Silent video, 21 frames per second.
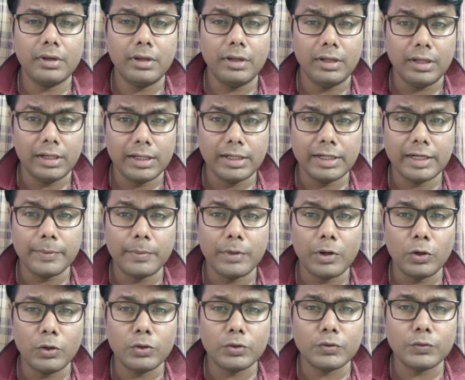learnt
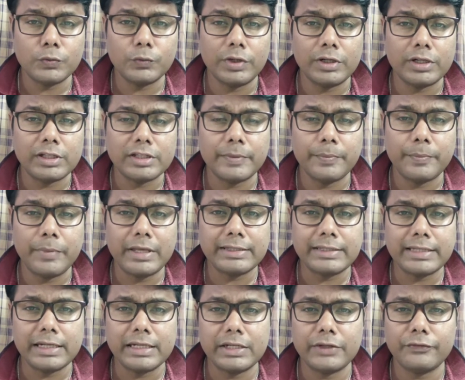about what is the
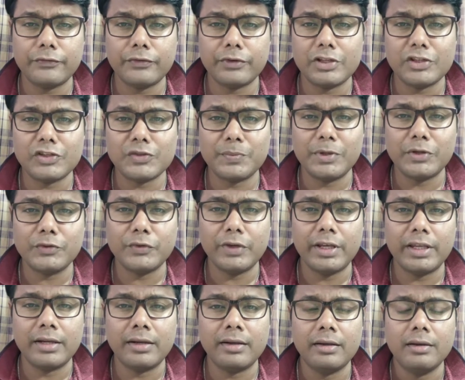basic difference
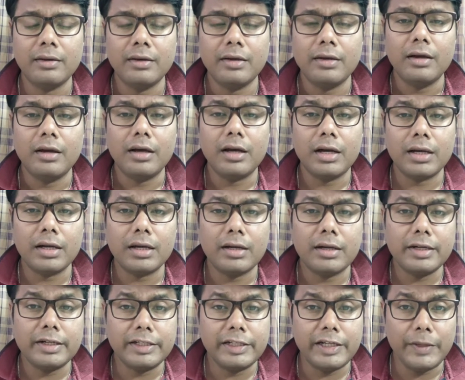between
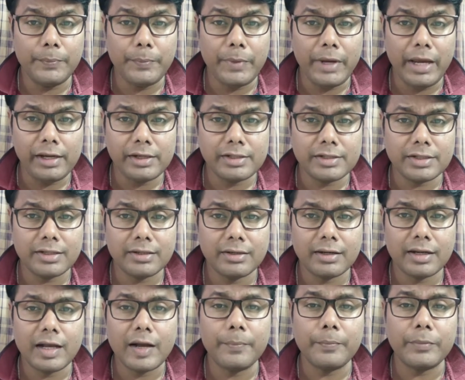a debate
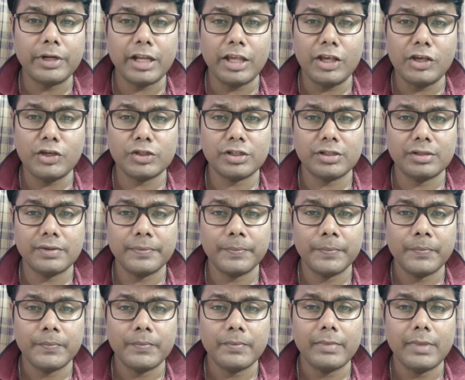competition
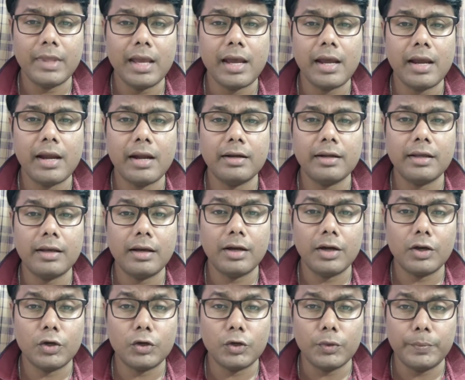and
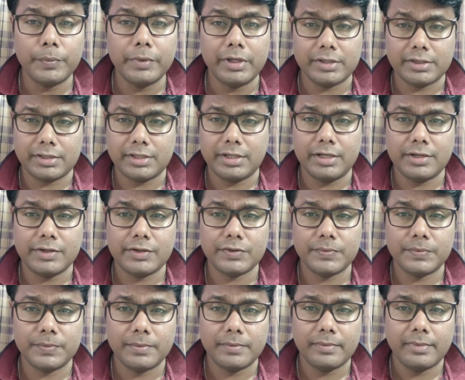a group
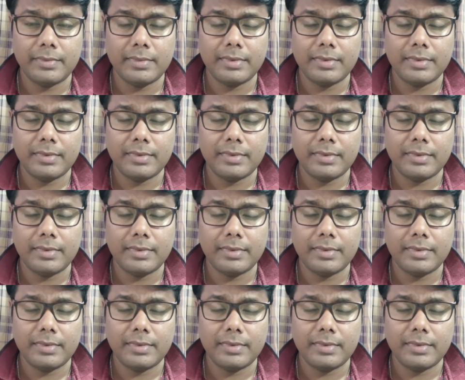discussion.